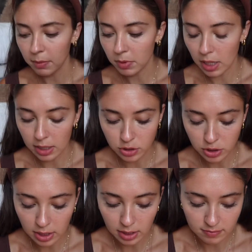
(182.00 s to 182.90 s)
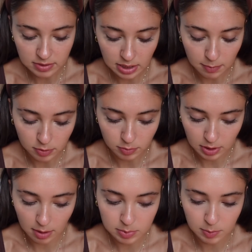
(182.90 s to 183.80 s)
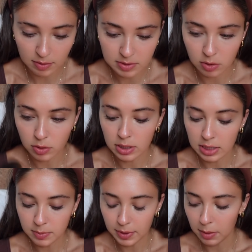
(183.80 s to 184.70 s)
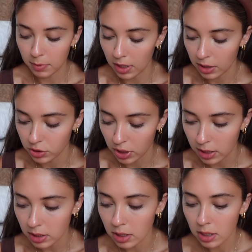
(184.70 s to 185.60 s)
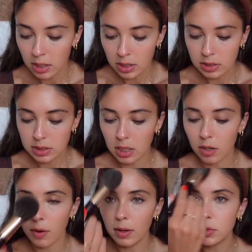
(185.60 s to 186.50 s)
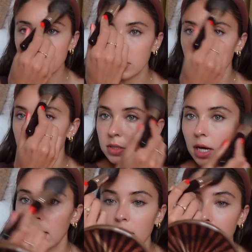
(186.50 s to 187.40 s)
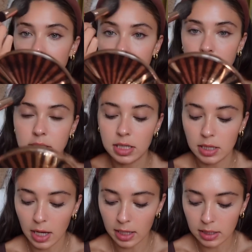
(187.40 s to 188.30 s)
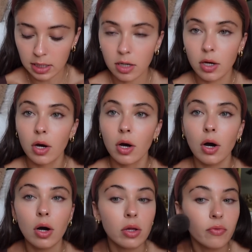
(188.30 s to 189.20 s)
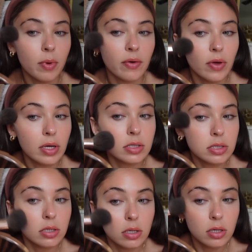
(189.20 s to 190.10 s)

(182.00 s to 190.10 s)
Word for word: up a lot of shade, and I've said that multiple times, but I've still yet to pick up a lot of shade. So I'm just going to use that and like dust it lightly all over my face.